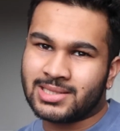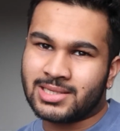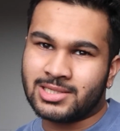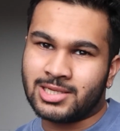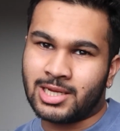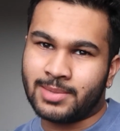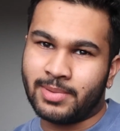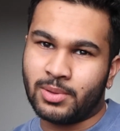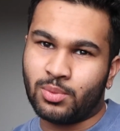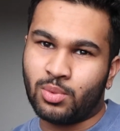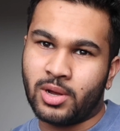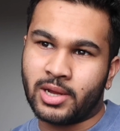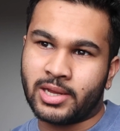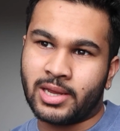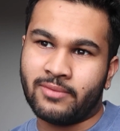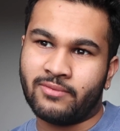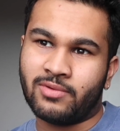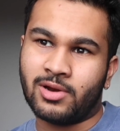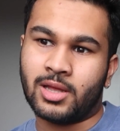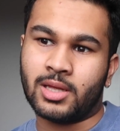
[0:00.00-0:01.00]
because I'd be
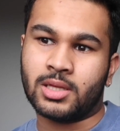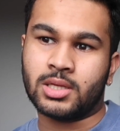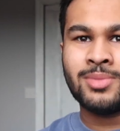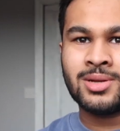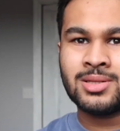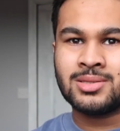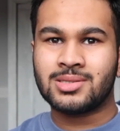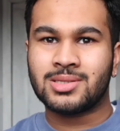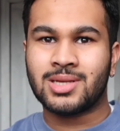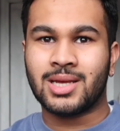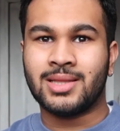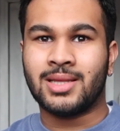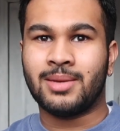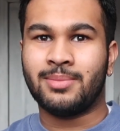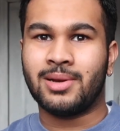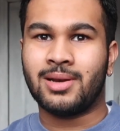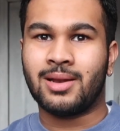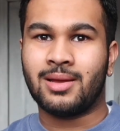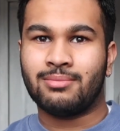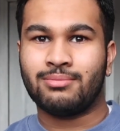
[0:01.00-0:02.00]
working for like months and then
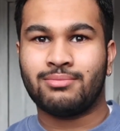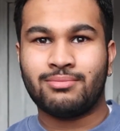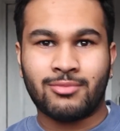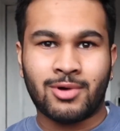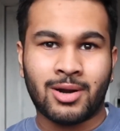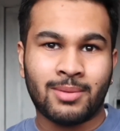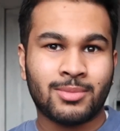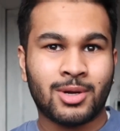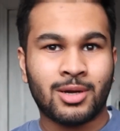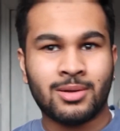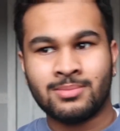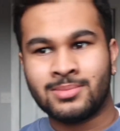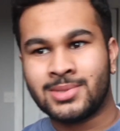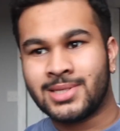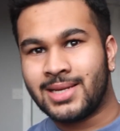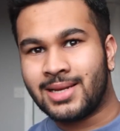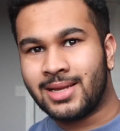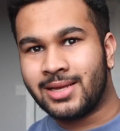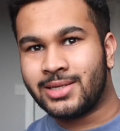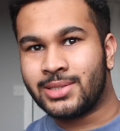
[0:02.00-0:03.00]
being like, right, I'm going,
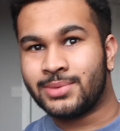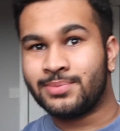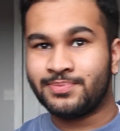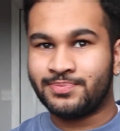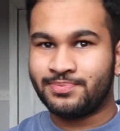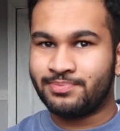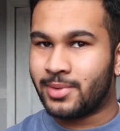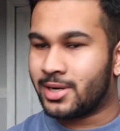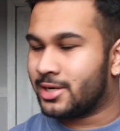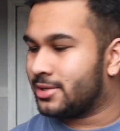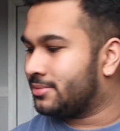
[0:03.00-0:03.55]
see you later. Bye.